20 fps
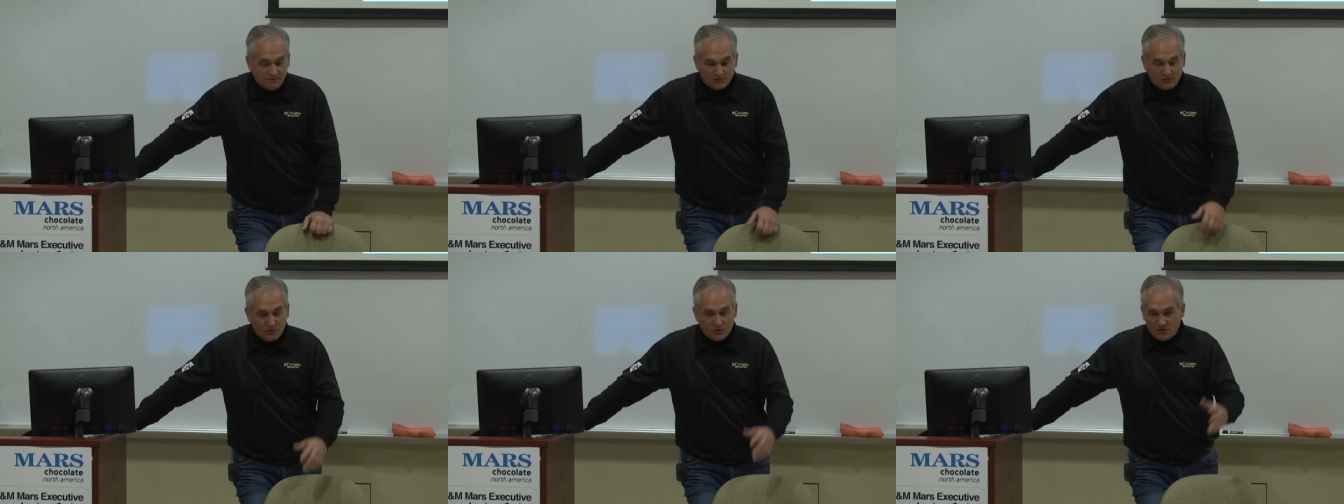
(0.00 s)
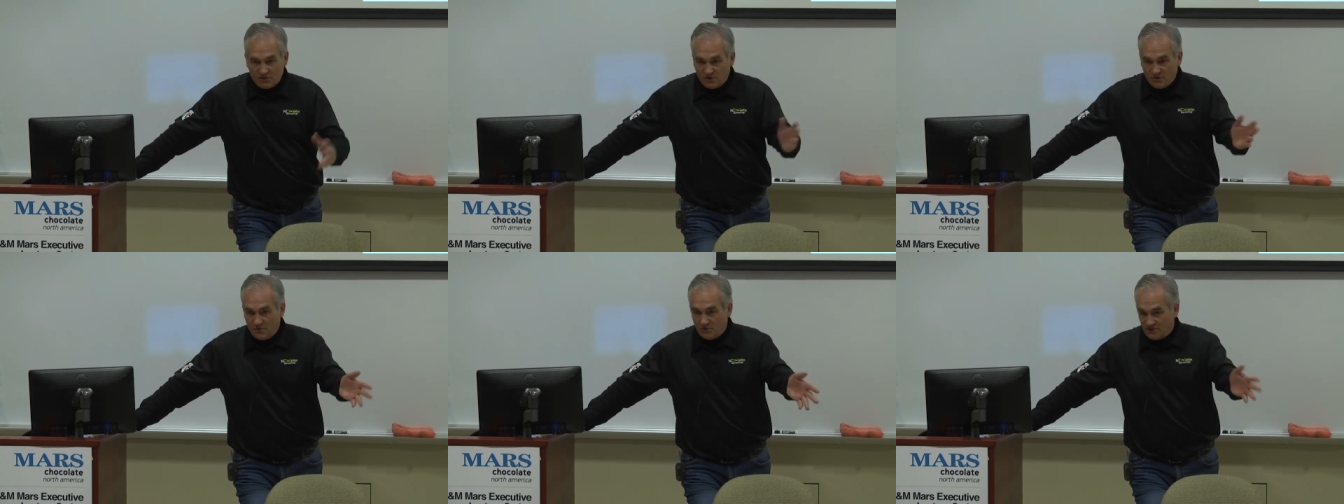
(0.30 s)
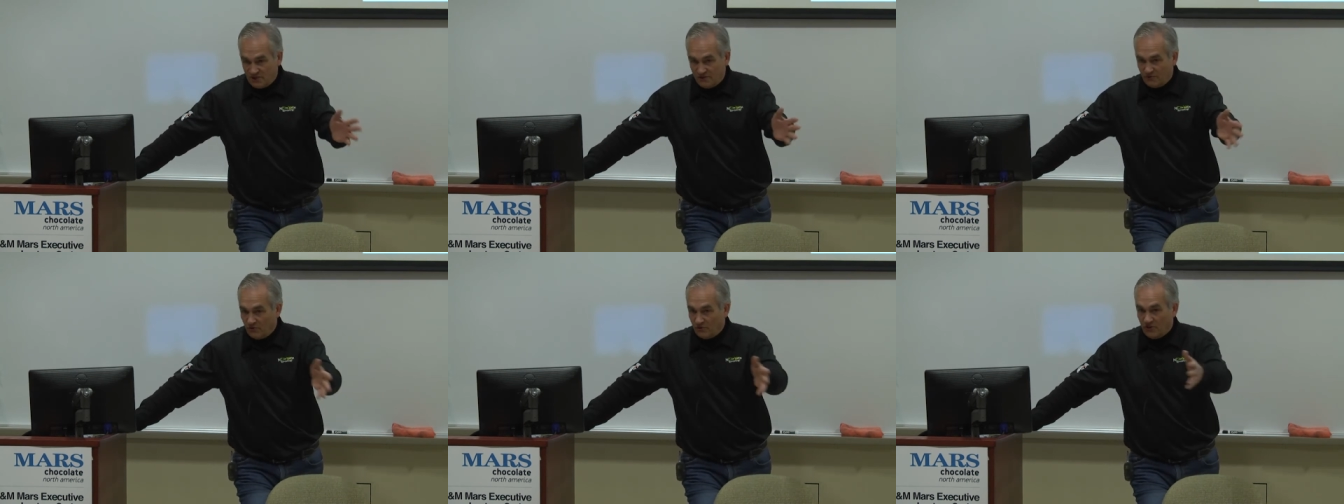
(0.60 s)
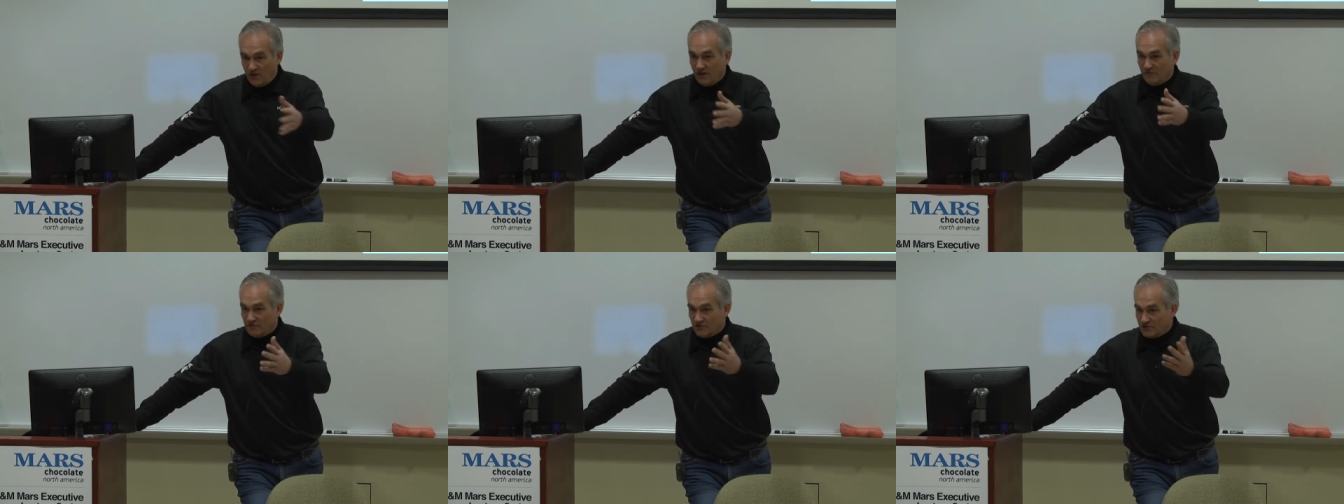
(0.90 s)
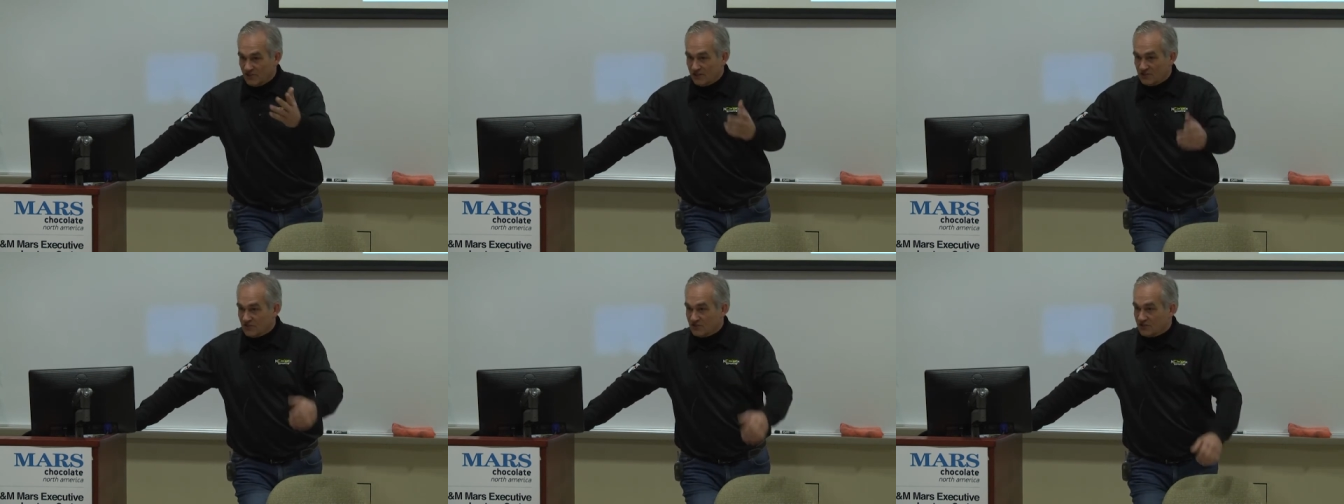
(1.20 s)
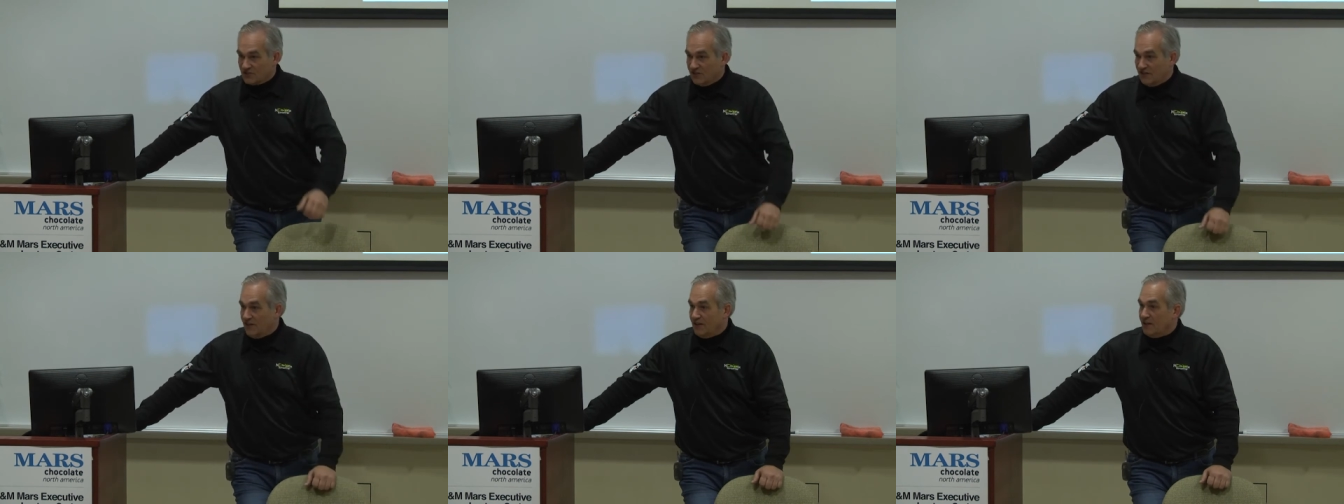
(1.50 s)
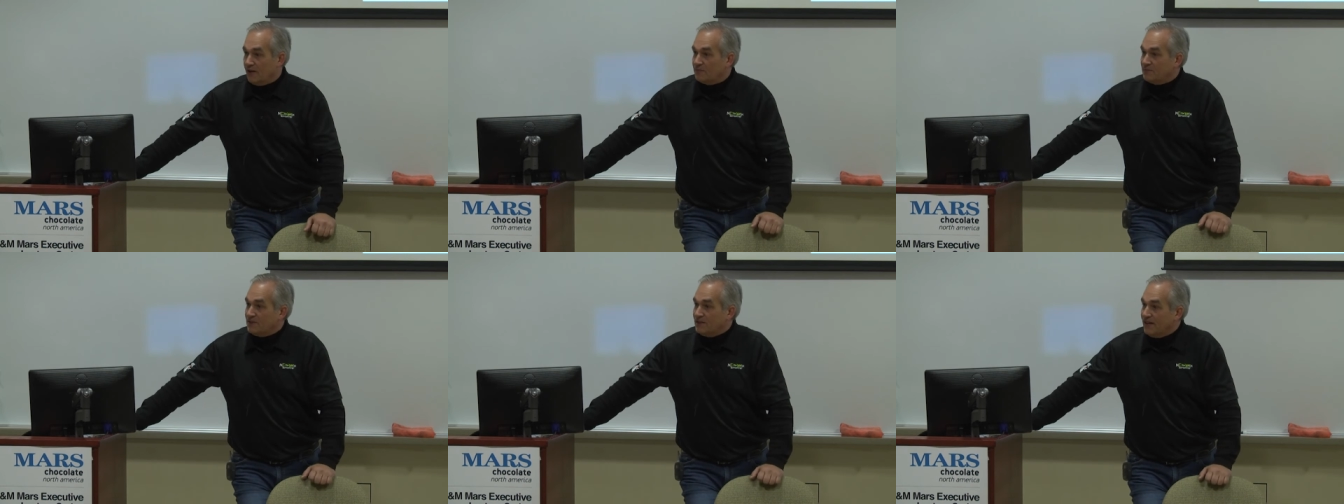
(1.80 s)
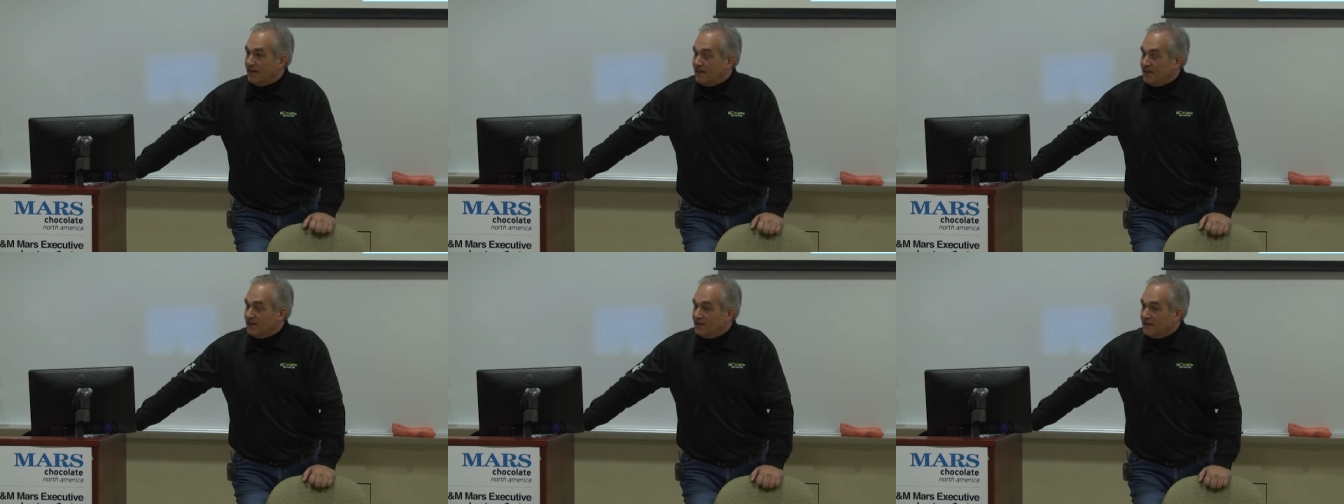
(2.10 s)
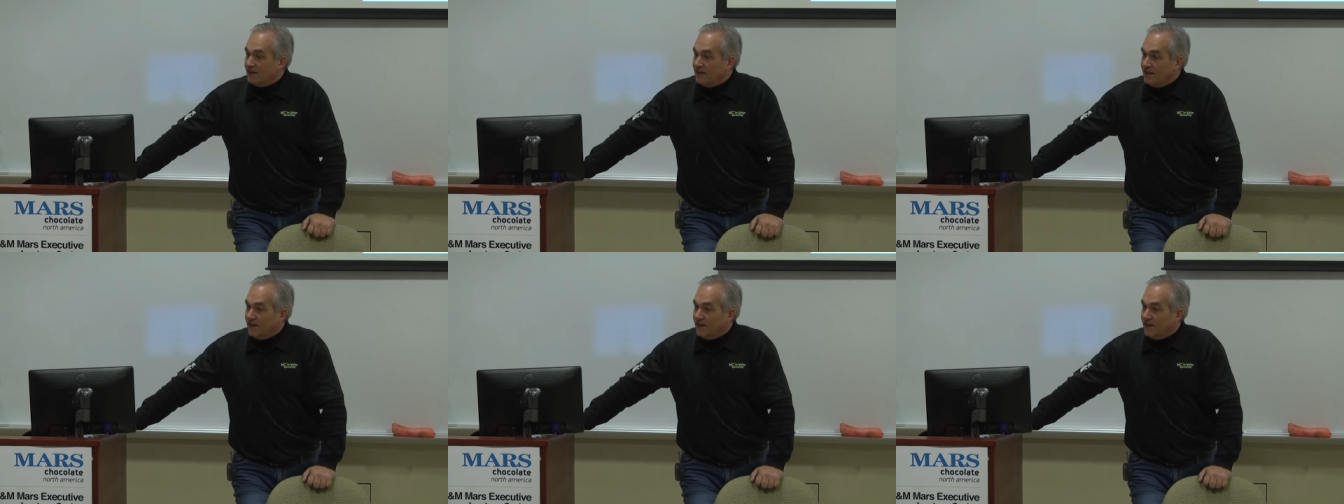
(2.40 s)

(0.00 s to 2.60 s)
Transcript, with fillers: of course, there were several conversations leading up to that,